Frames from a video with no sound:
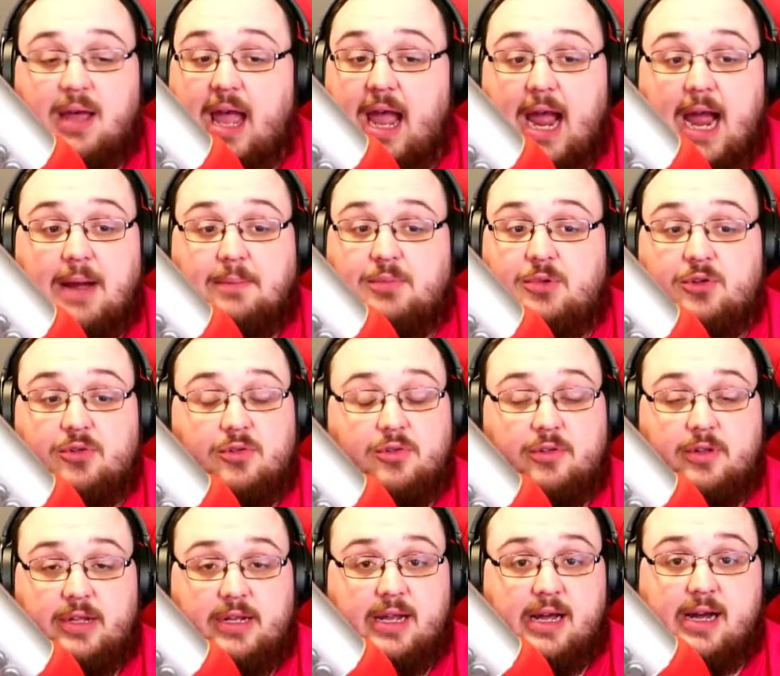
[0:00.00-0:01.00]

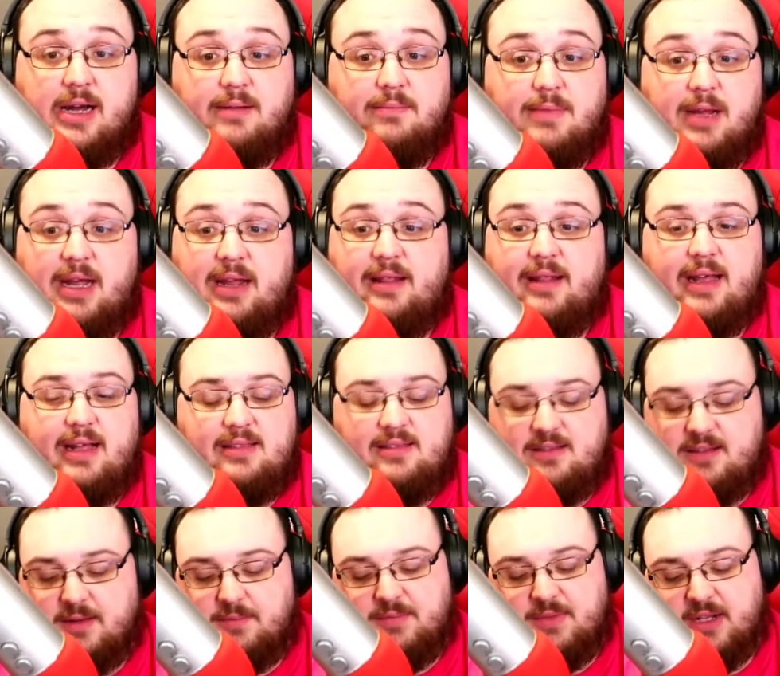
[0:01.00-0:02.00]
Absolutely not. And that's
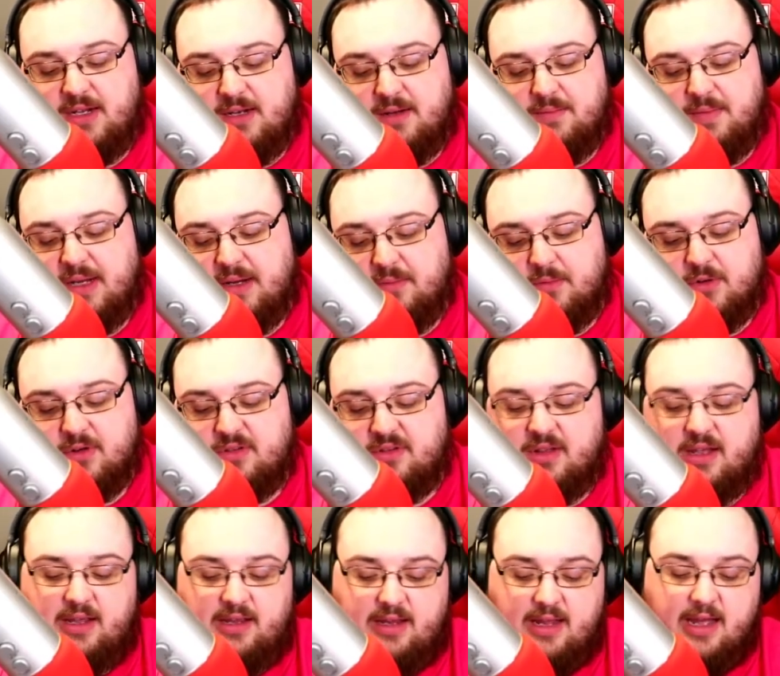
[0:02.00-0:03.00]
something to me where it's
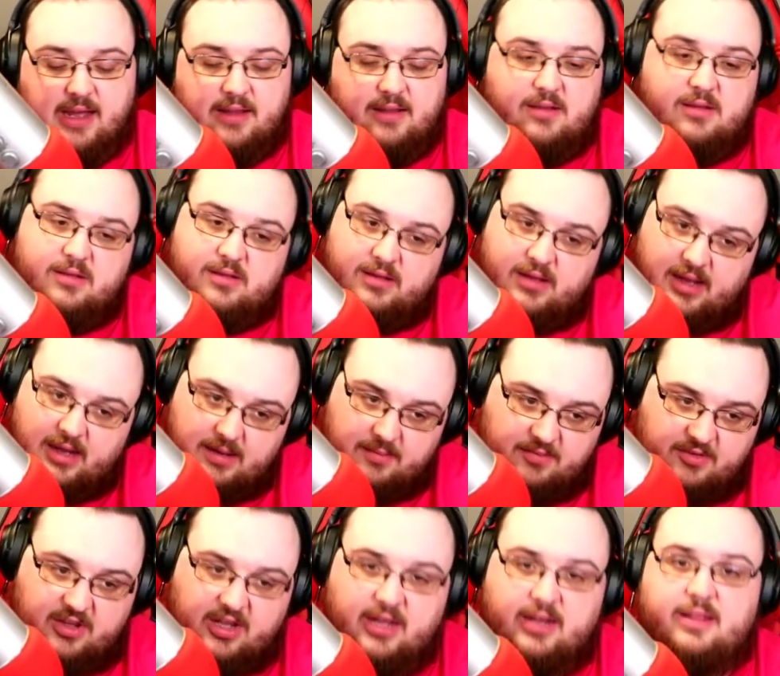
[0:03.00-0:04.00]
like, yes, I am
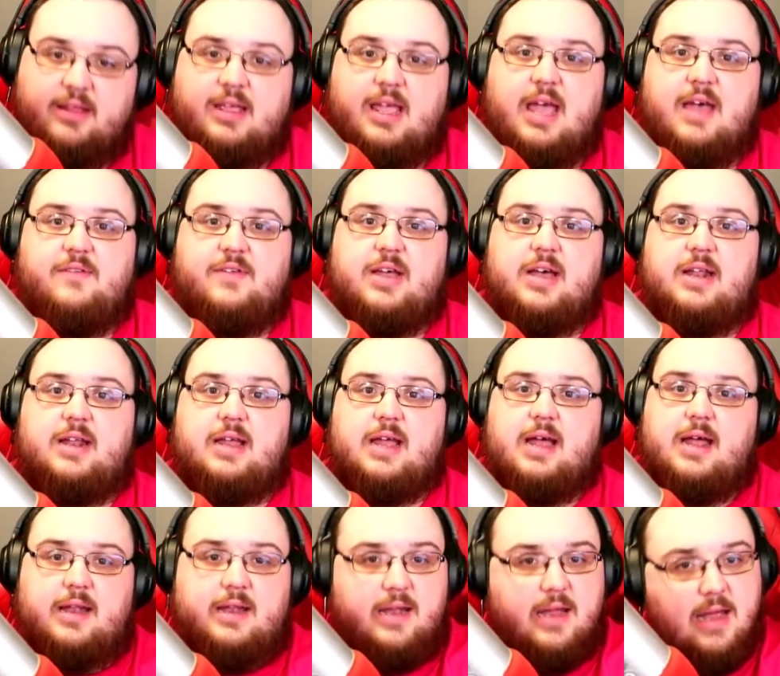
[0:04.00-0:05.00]
saying the caveat
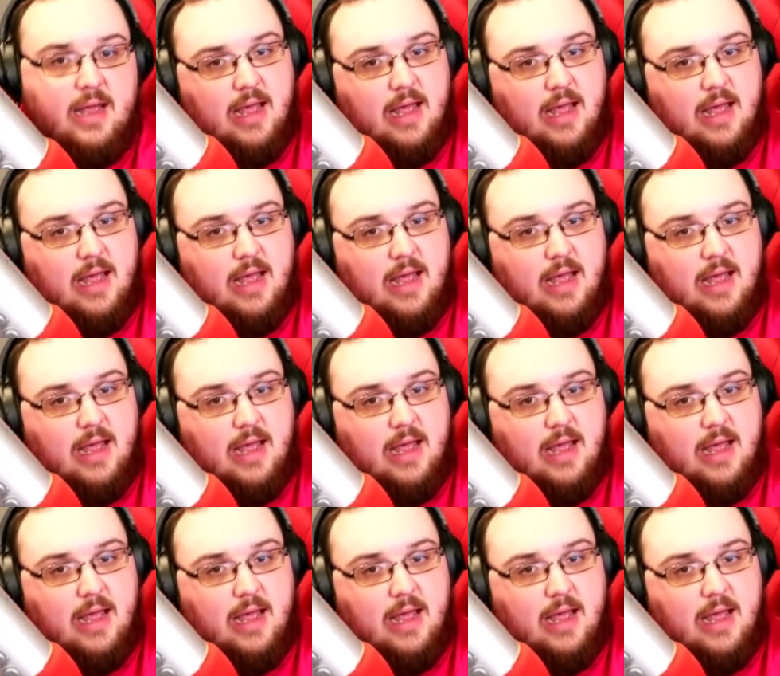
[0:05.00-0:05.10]
again.